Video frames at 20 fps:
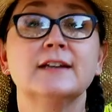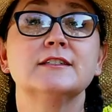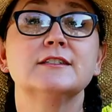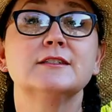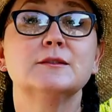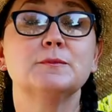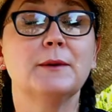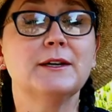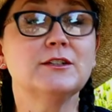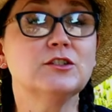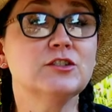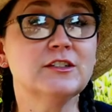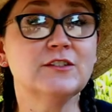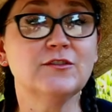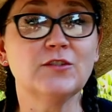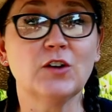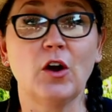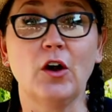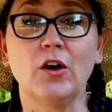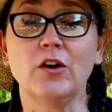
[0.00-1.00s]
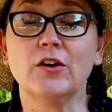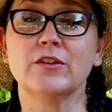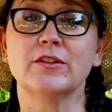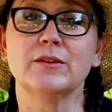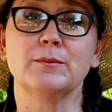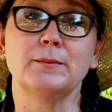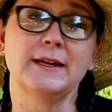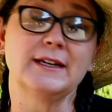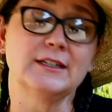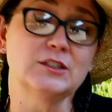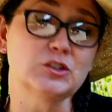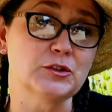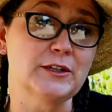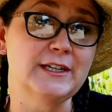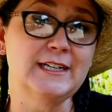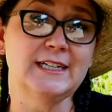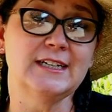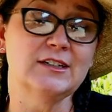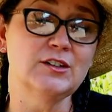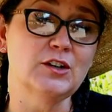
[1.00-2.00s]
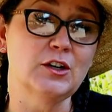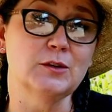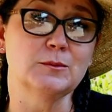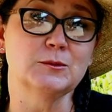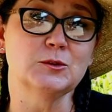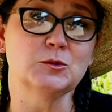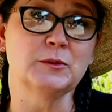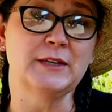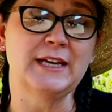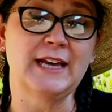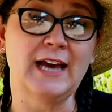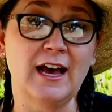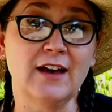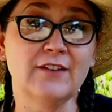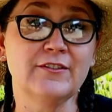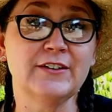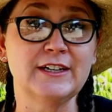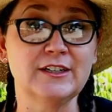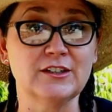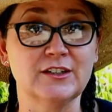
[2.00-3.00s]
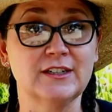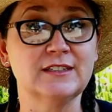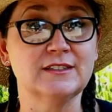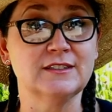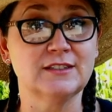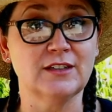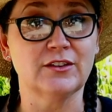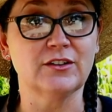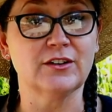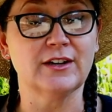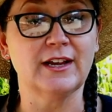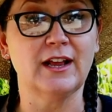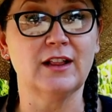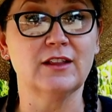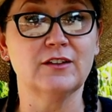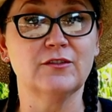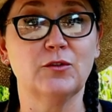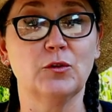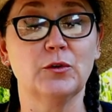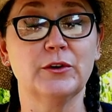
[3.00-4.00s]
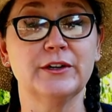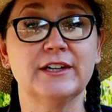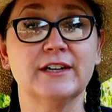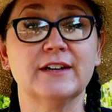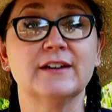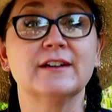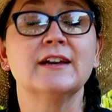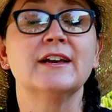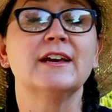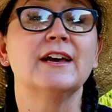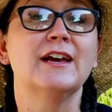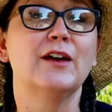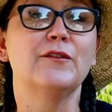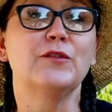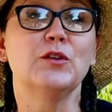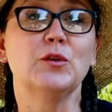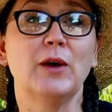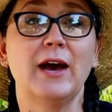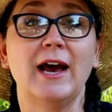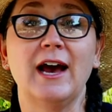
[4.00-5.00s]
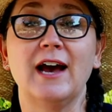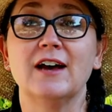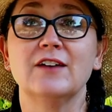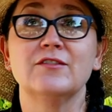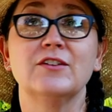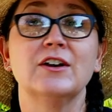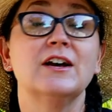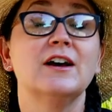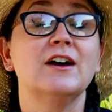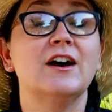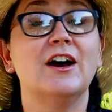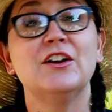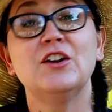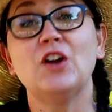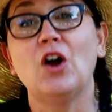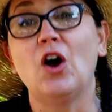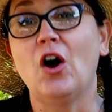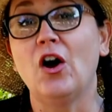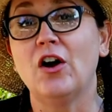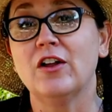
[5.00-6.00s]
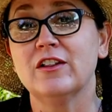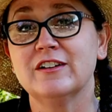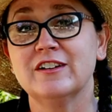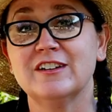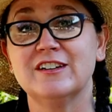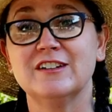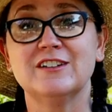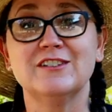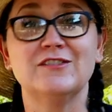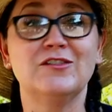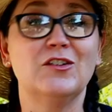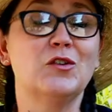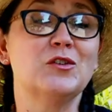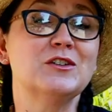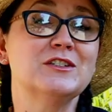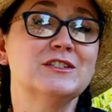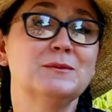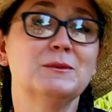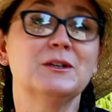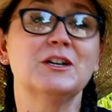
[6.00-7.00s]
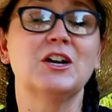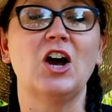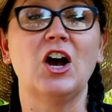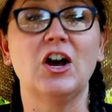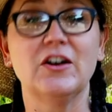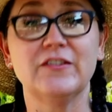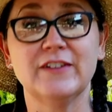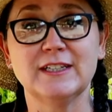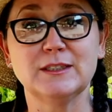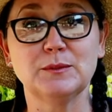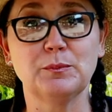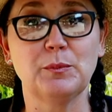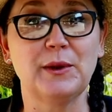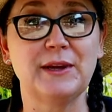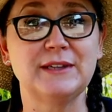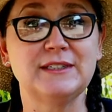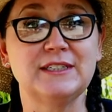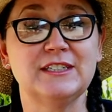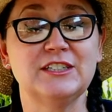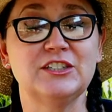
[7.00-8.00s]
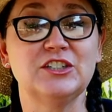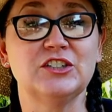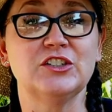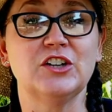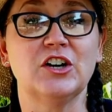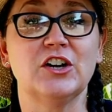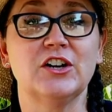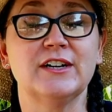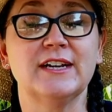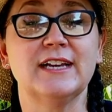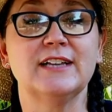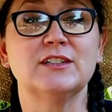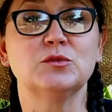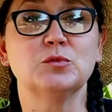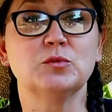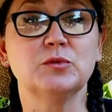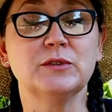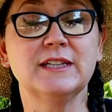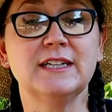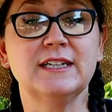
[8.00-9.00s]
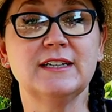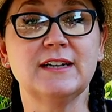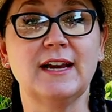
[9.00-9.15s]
especially for all of the Mediterranean homes we have here in Southern California. If you have an olive or some agaves planted in your yard, it's really